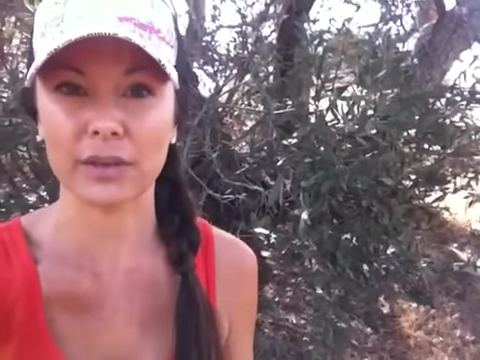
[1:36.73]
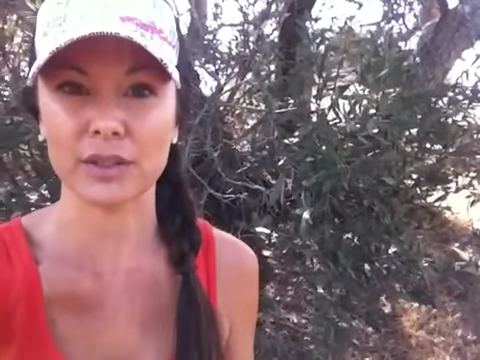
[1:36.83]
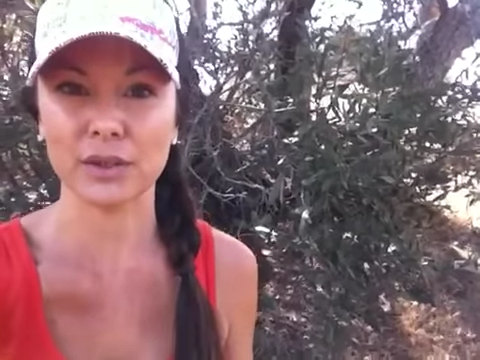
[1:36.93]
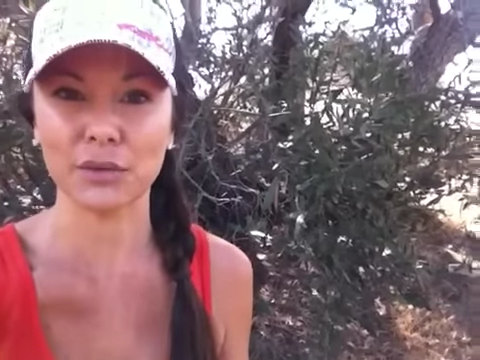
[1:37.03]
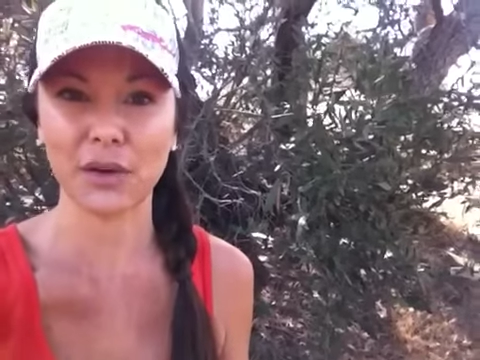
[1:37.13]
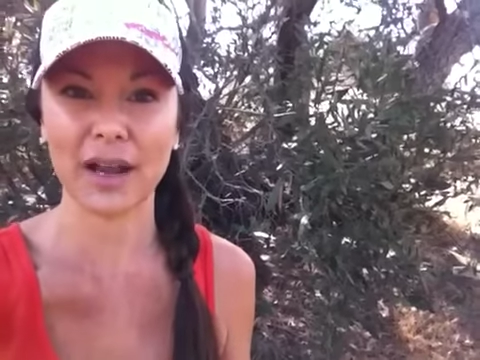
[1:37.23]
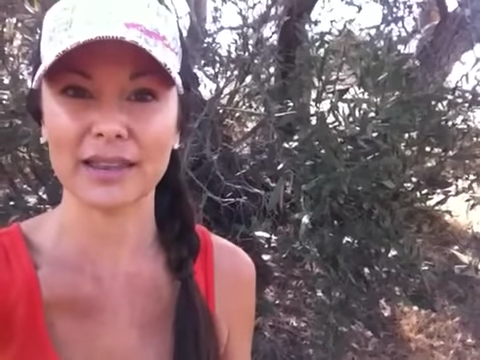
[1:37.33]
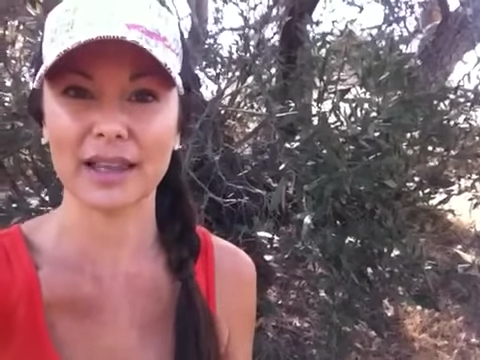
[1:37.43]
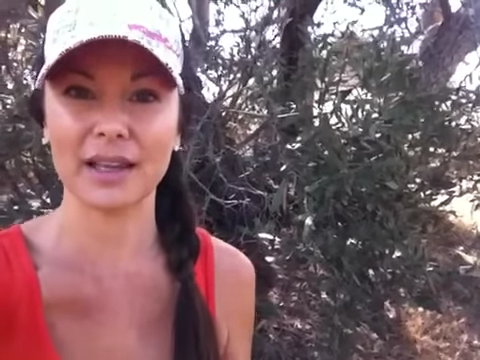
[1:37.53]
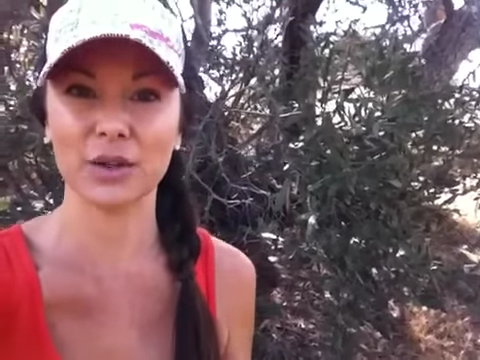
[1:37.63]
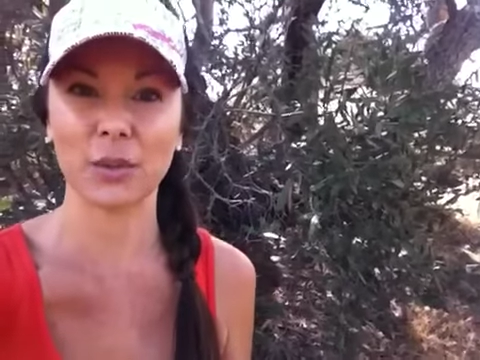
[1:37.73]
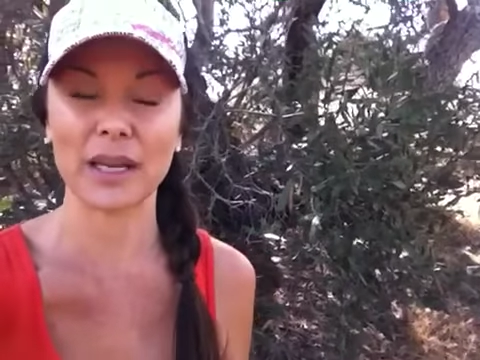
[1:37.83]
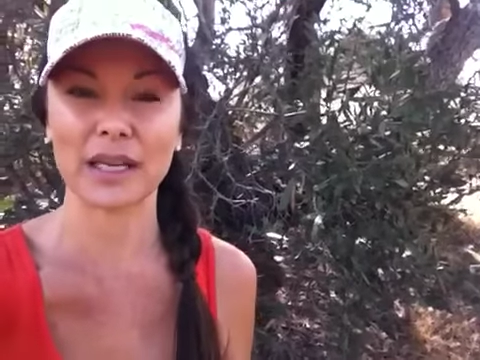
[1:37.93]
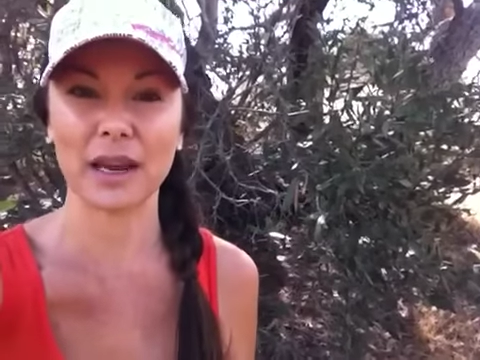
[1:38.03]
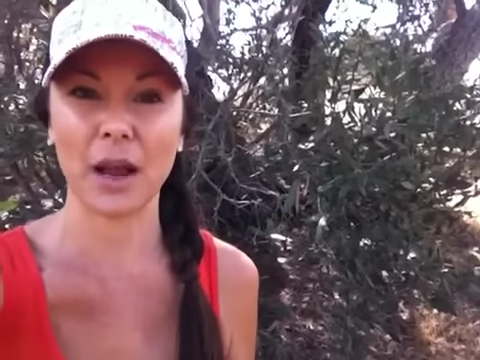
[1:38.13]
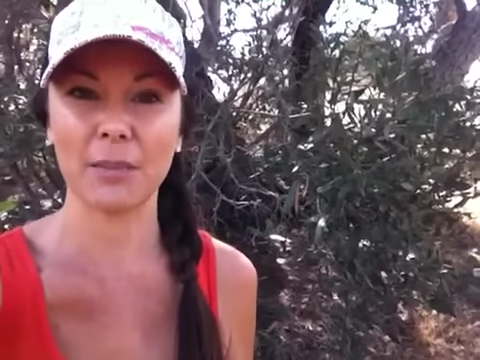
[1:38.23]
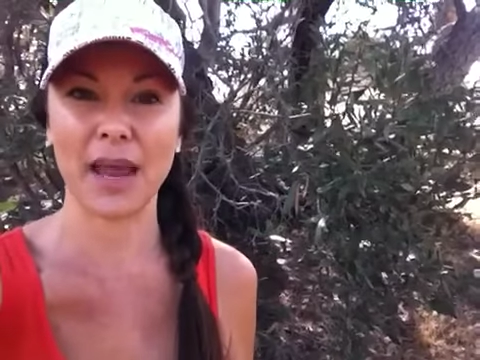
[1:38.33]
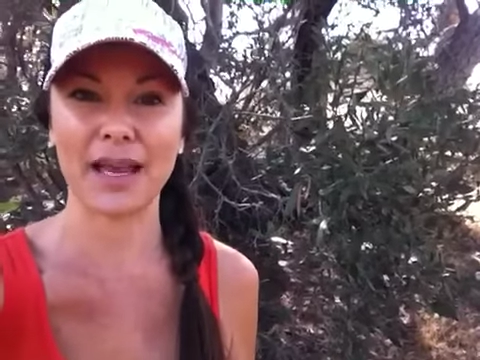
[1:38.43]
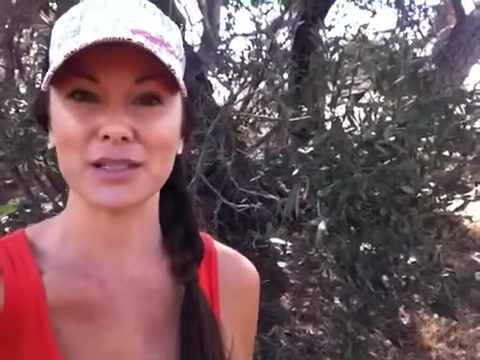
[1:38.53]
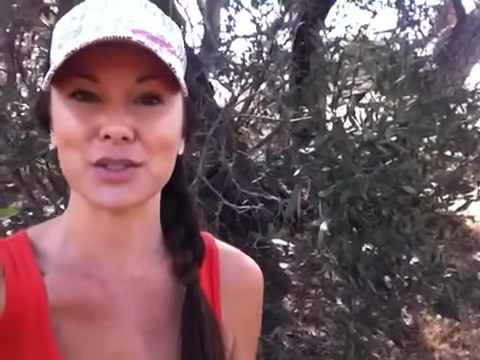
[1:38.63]
Do you find that you're waking up
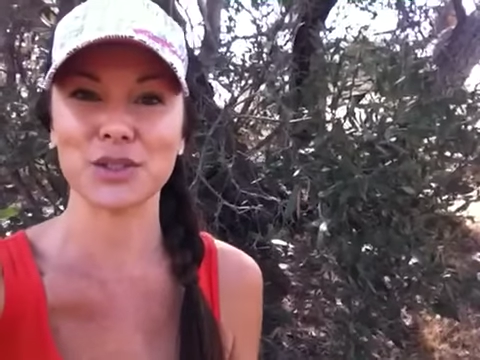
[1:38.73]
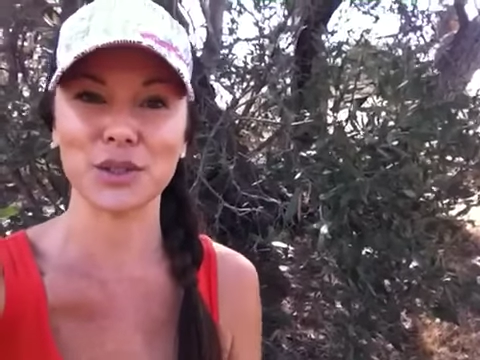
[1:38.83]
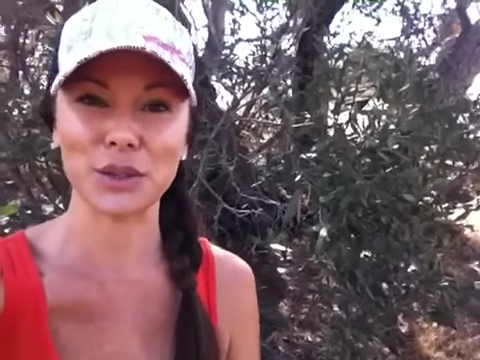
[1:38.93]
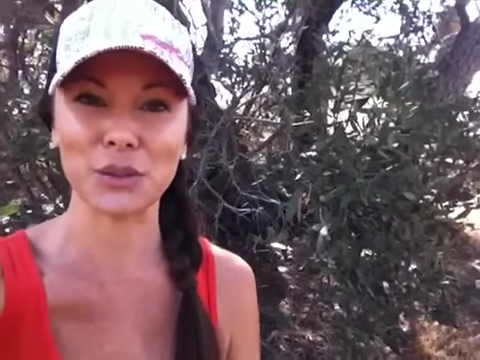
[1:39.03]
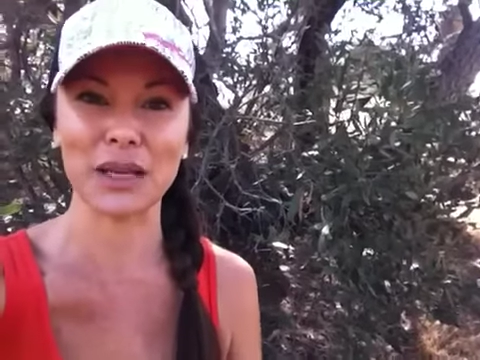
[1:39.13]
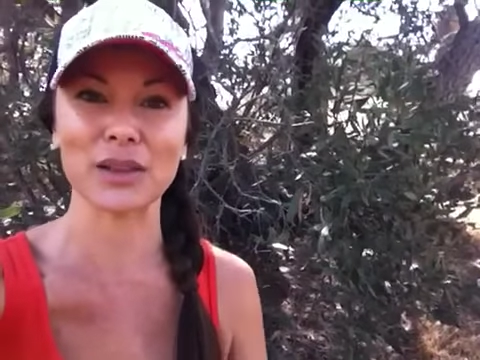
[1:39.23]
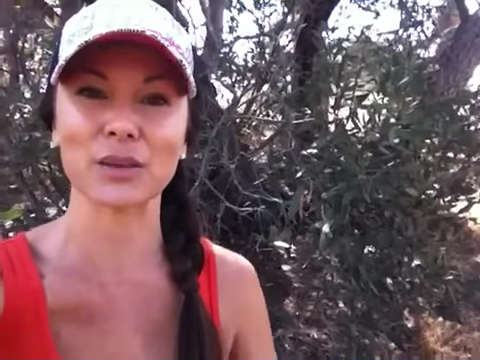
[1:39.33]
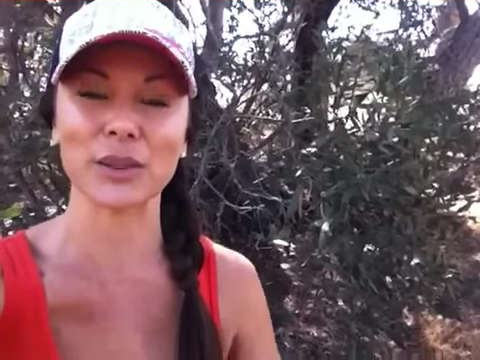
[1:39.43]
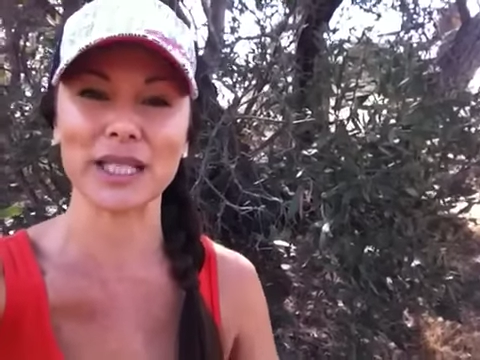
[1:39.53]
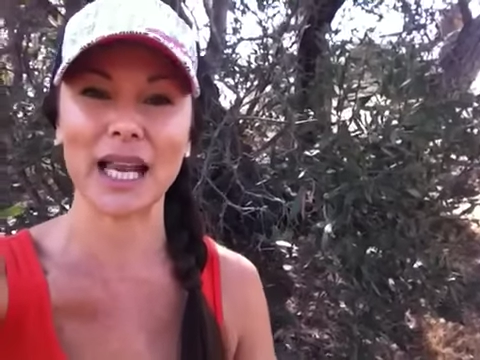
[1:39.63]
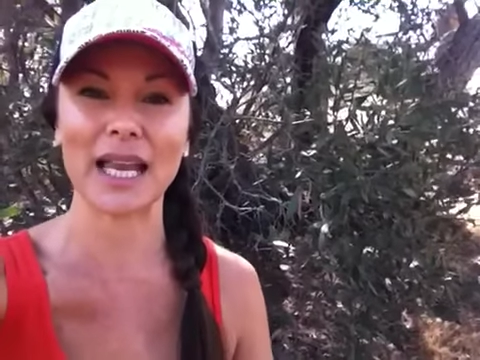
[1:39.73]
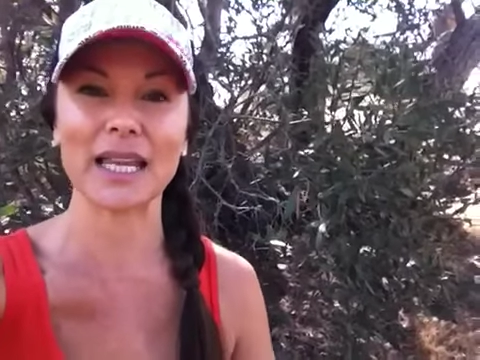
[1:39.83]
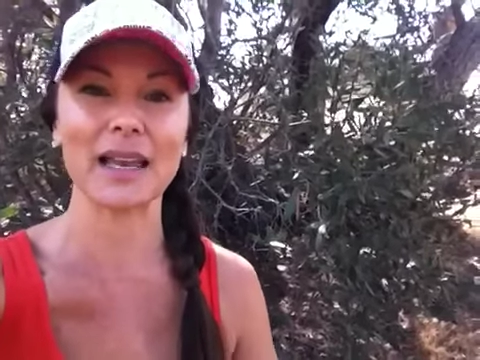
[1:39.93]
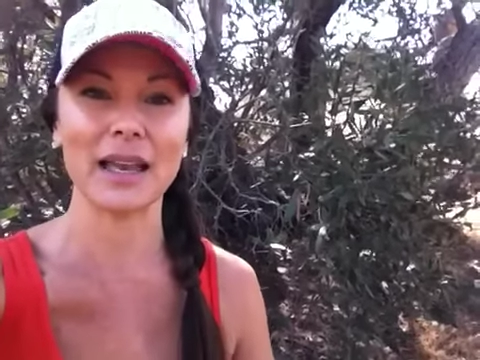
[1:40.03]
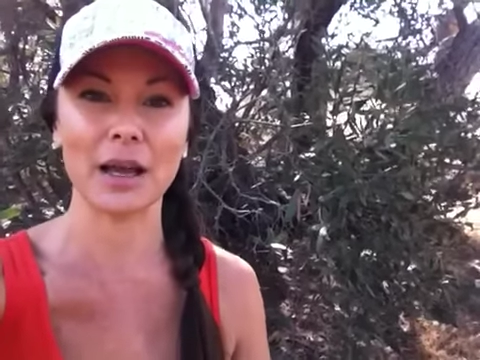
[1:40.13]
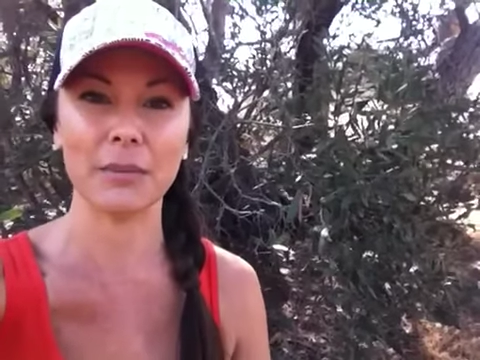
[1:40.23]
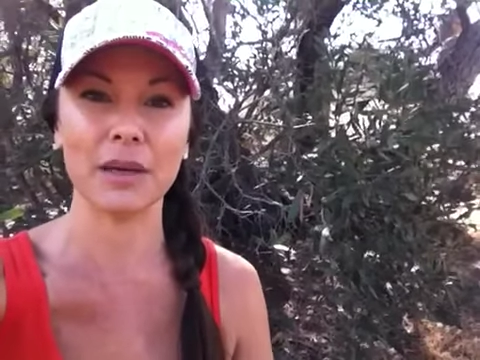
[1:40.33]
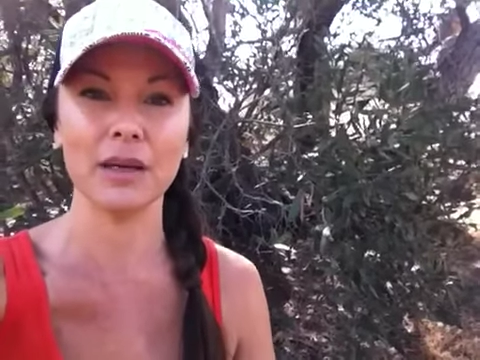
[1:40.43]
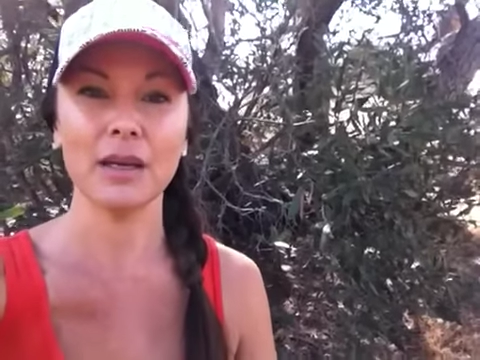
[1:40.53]
at 2 and 3 a.m.